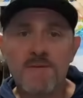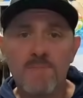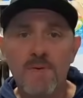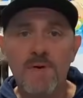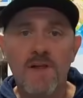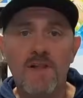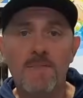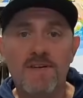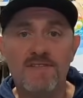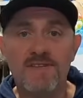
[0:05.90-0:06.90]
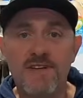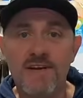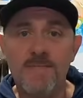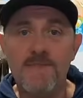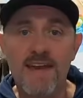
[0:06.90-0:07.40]
to Pool Elementary,
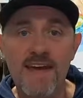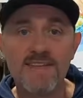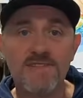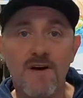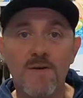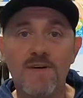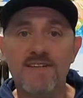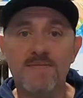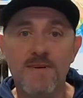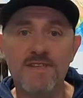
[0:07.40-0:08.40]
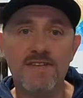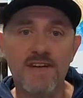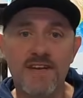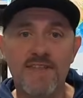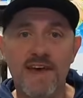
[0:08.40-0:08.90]
and as always, make sure
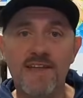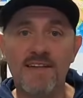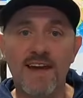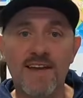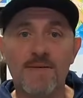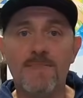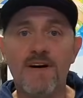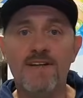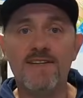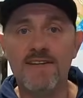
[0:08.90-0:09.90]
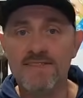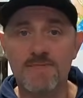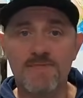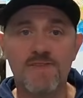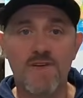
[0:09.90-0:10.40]
you hit that like button,
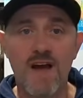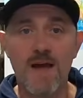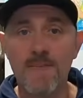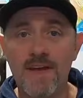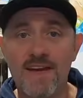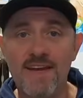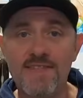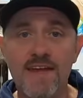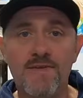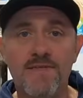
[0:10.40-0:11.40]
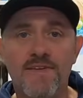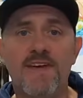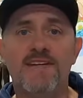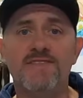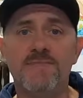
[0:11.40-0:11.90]
subscribe, and hit that
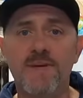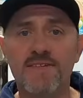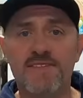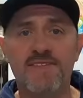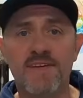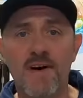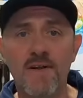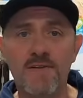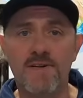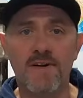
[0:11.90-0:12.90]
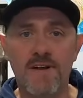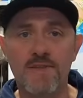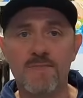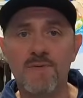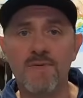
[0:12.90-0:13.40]
notification bell to see all of our
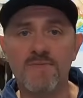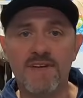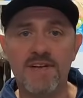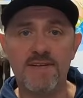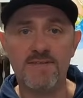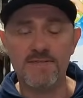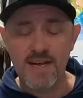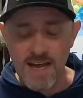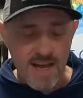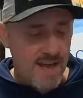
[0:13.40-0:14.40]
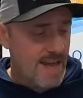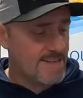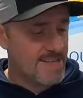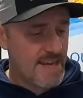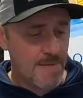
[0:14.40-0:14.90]
other pool videos.
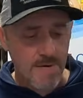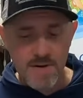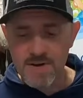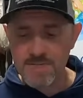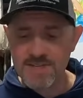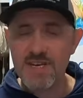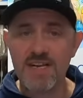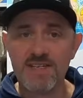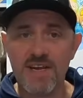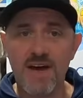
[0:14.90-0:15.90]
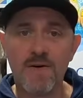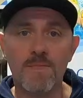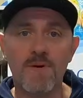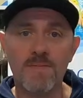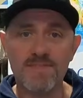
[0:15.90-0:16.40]
And today we're going to be changing out a
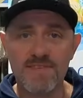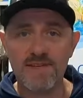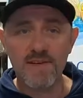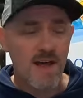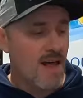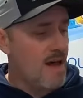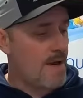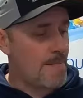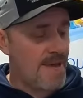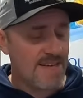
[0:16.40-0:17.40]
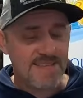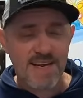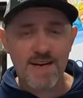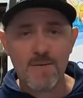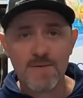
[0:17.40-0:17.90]
pump seal on a
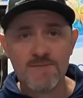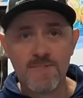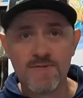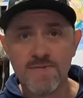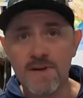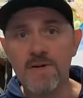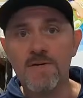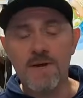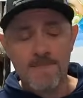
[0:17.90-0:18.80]
Pentair Whisperflo.